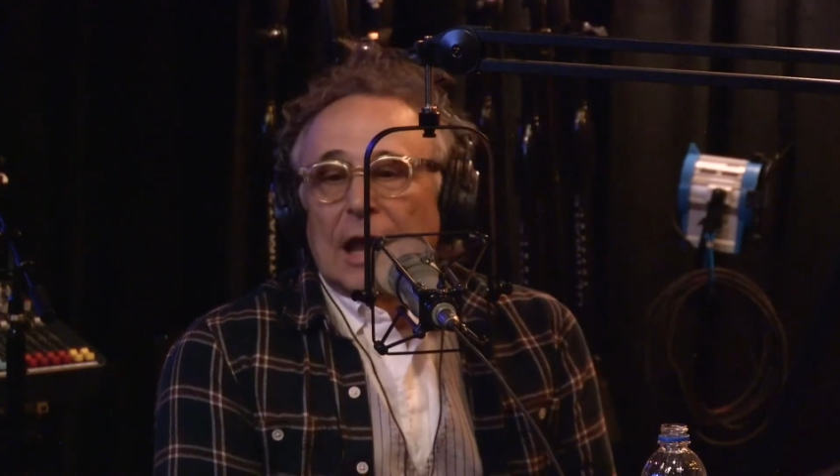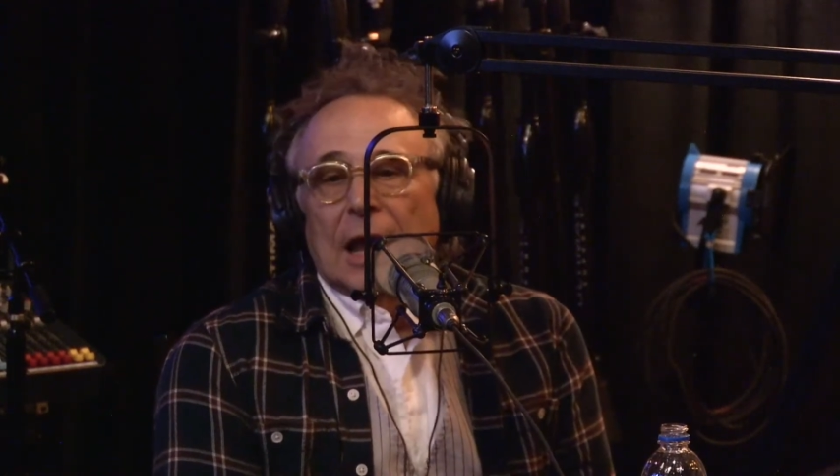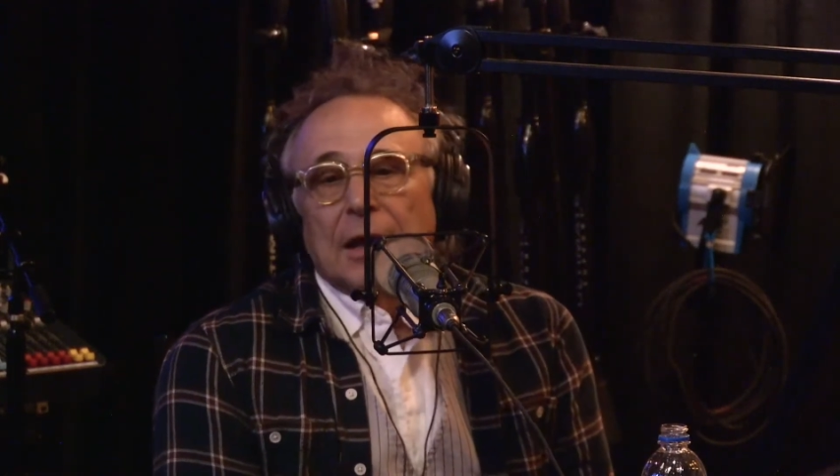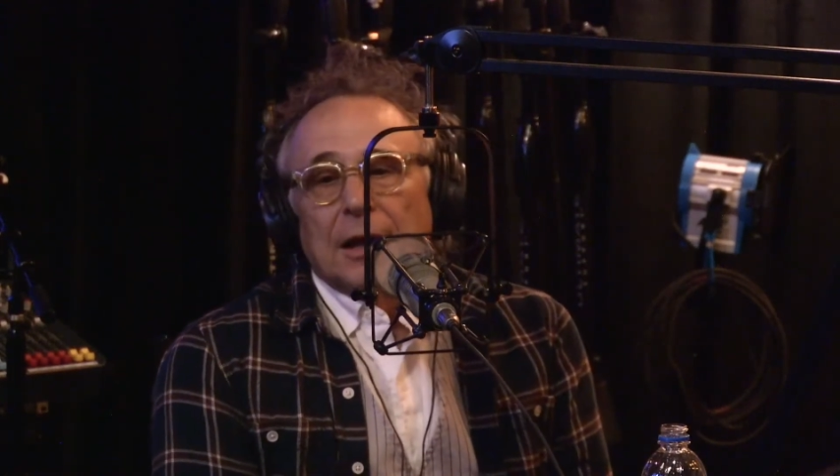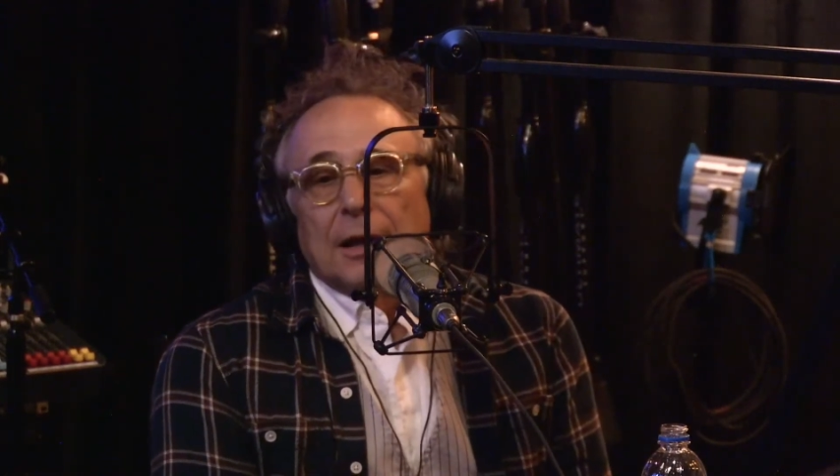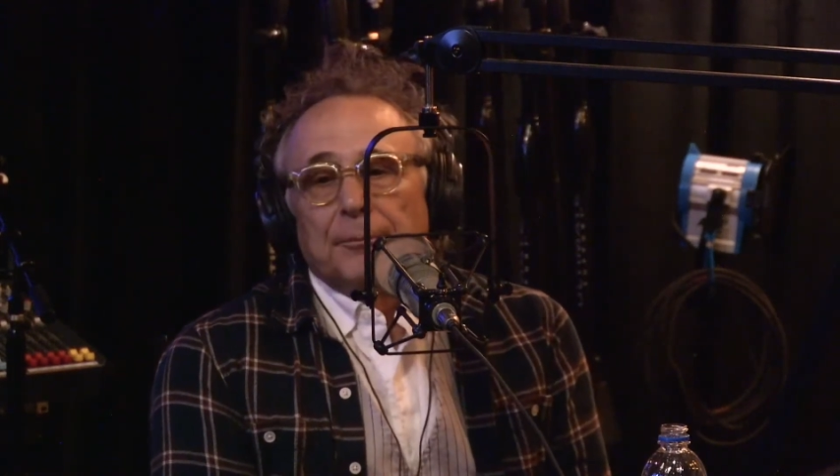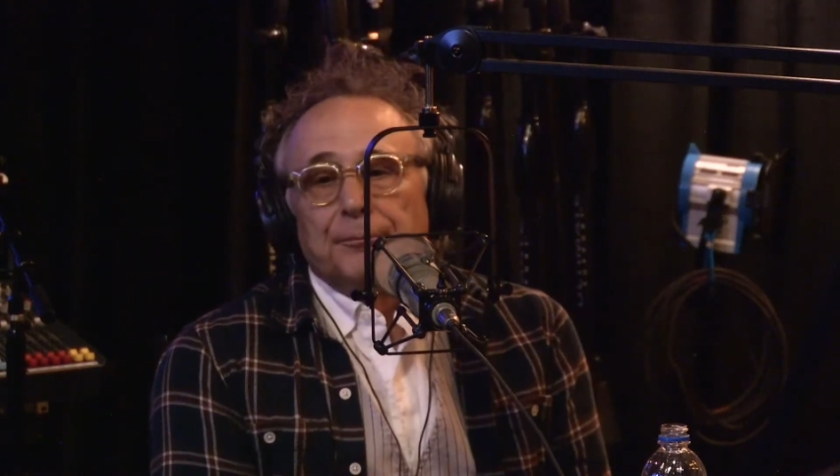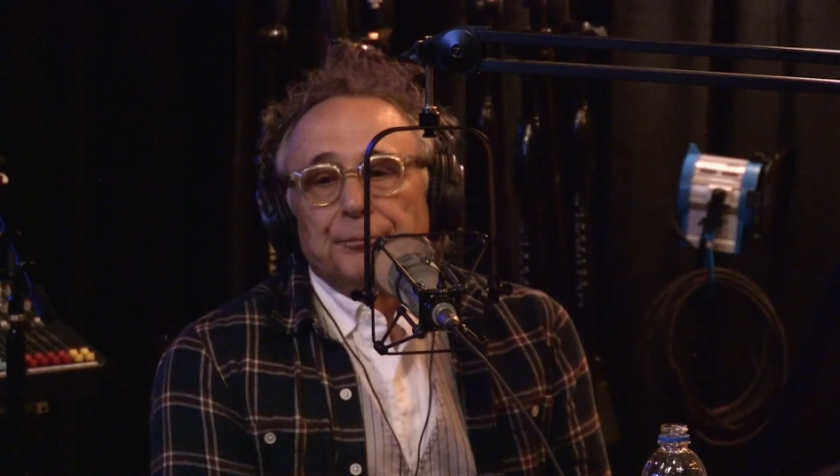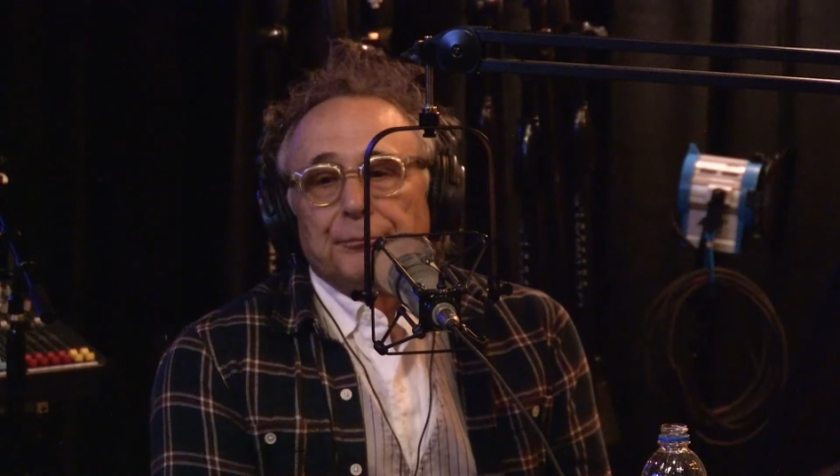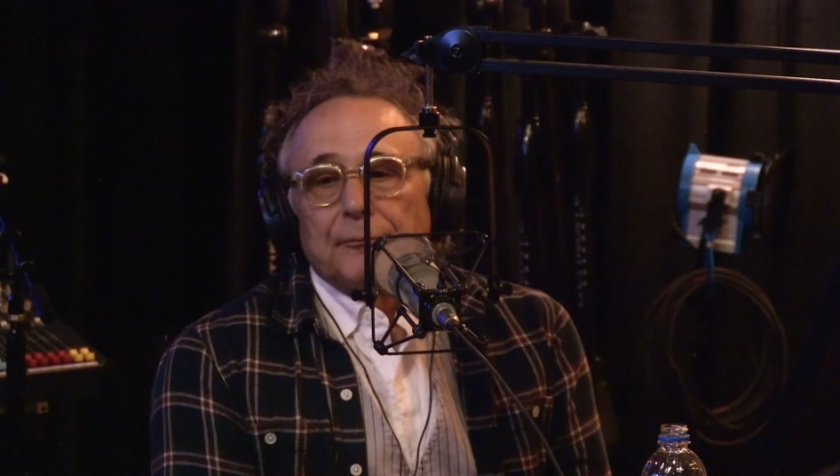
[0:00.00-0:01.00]

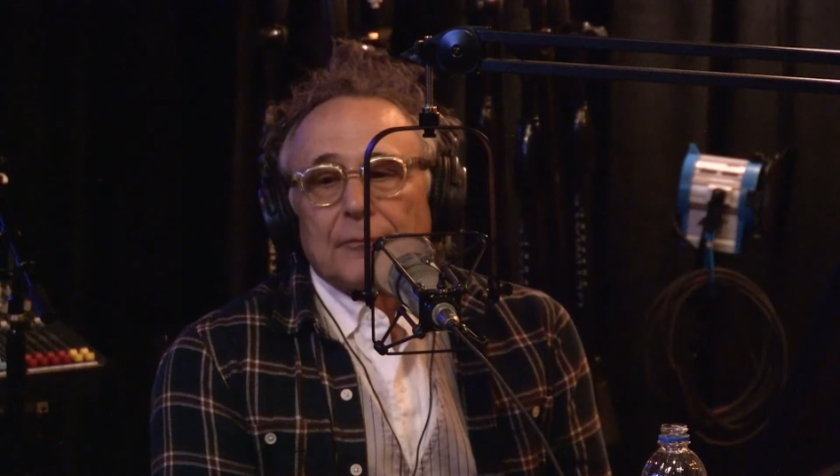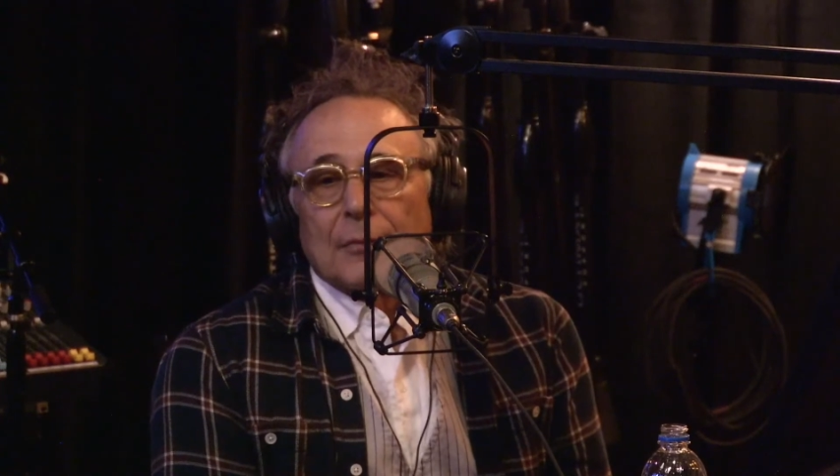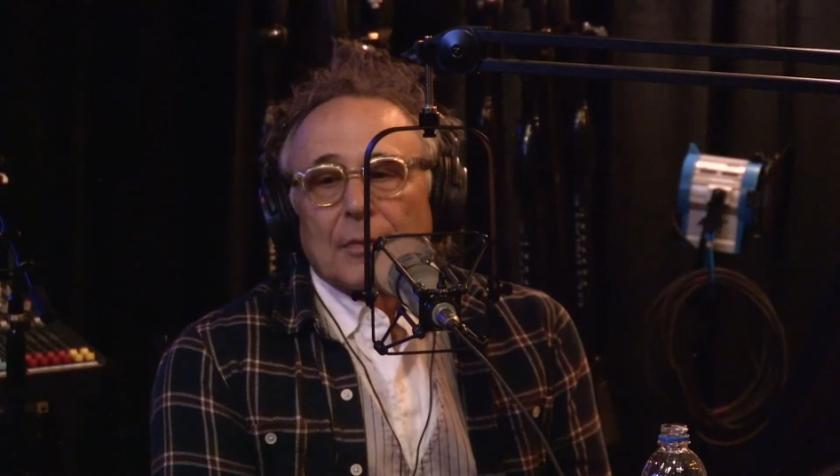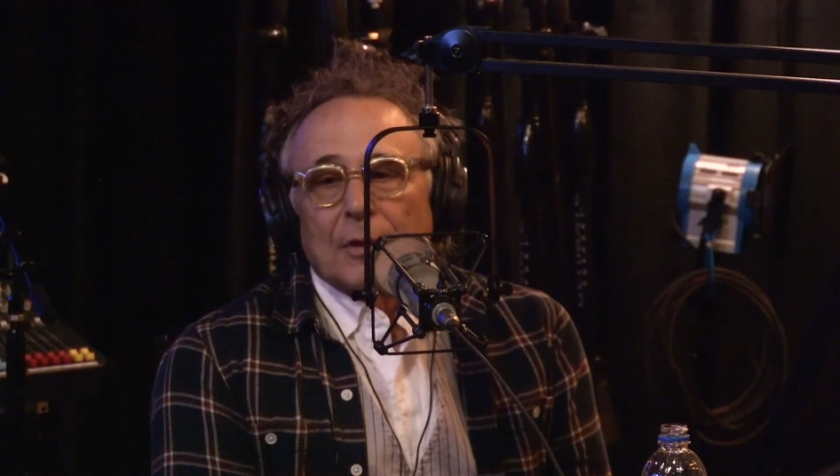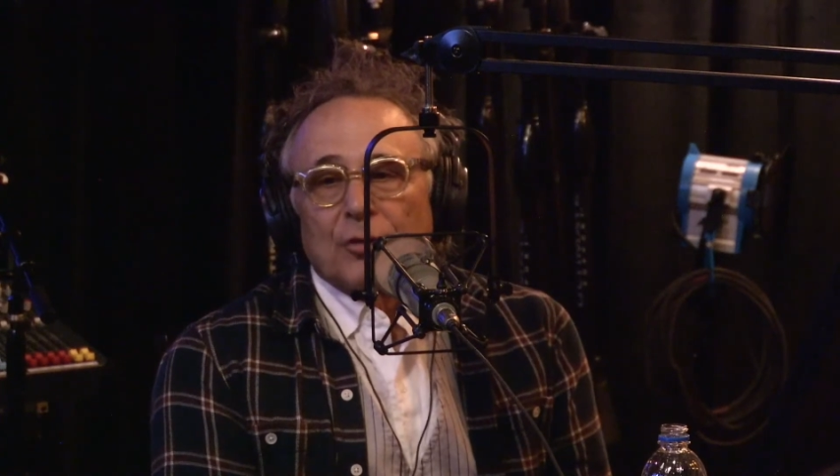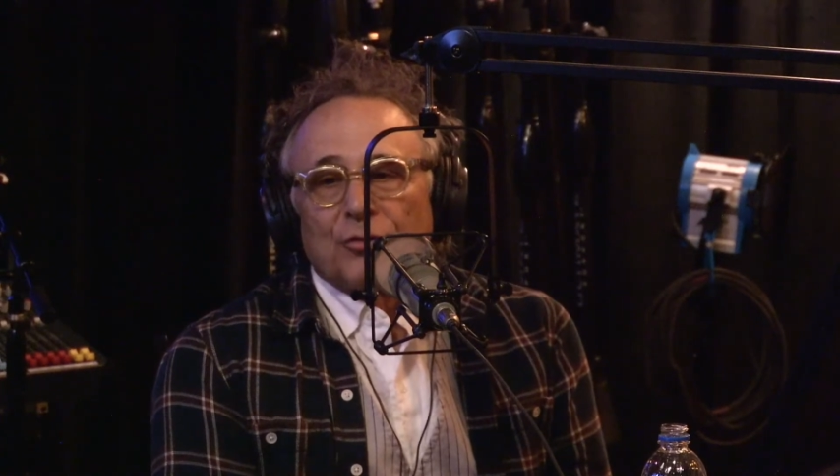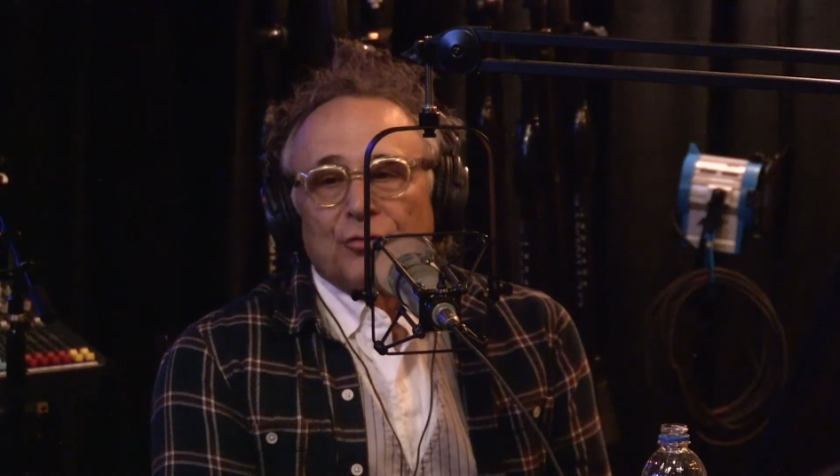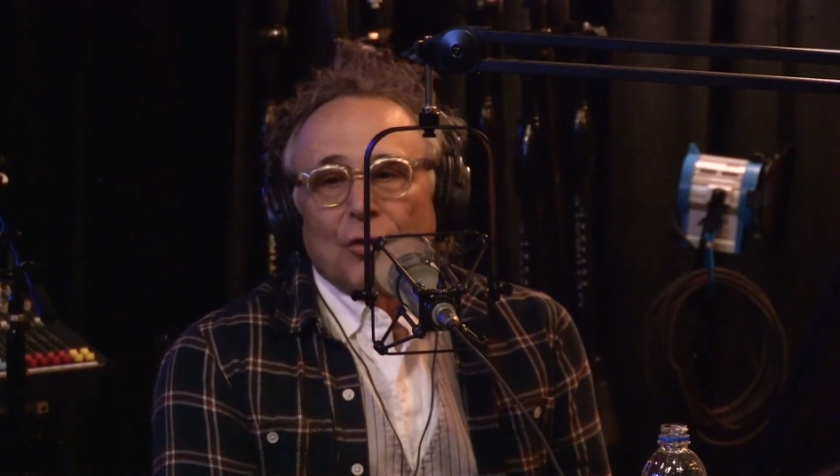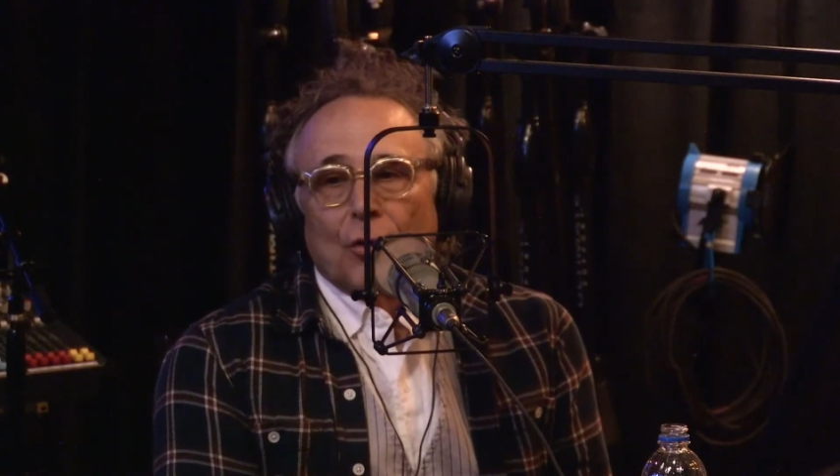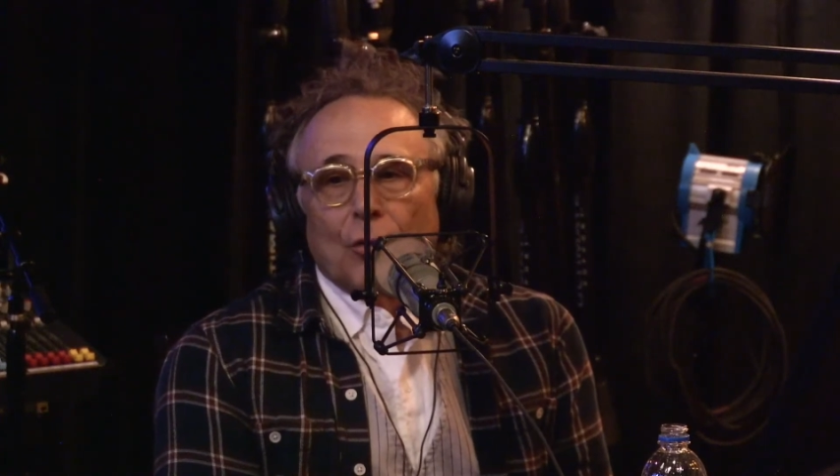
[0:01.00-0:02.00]
And
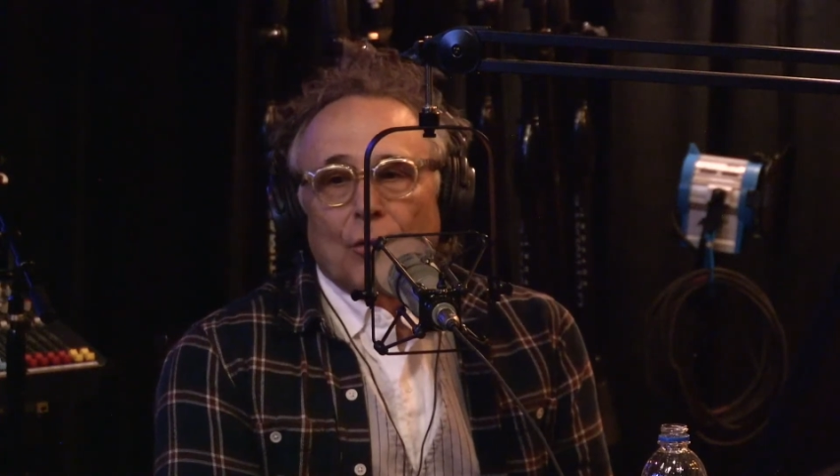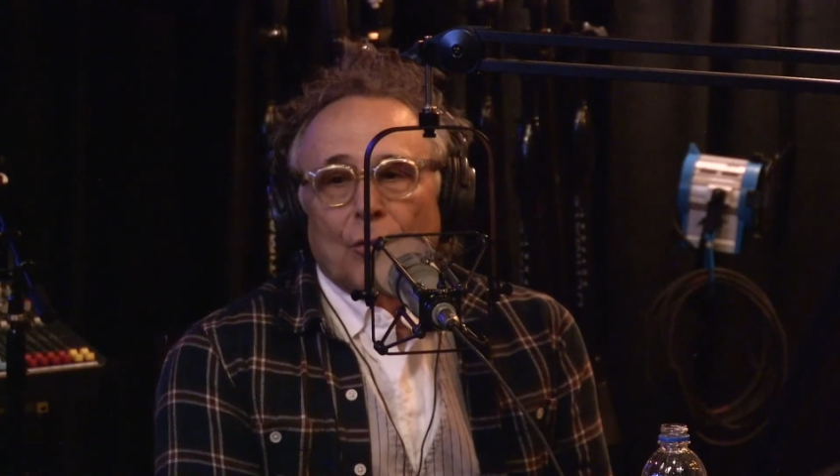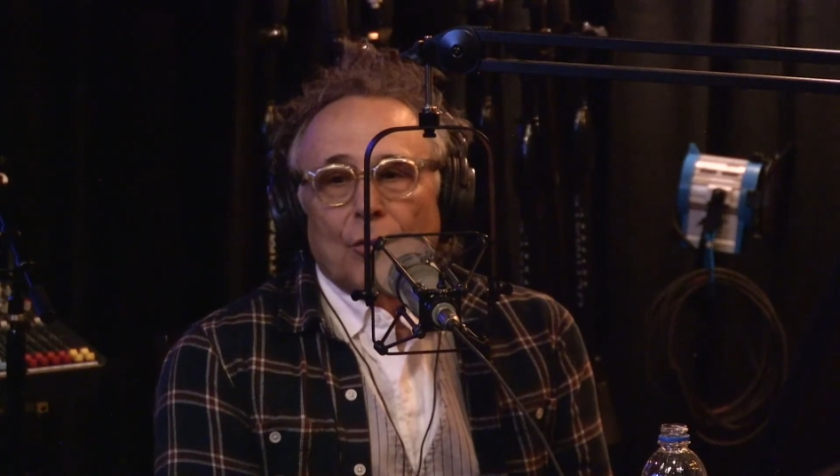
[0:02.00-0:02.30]
so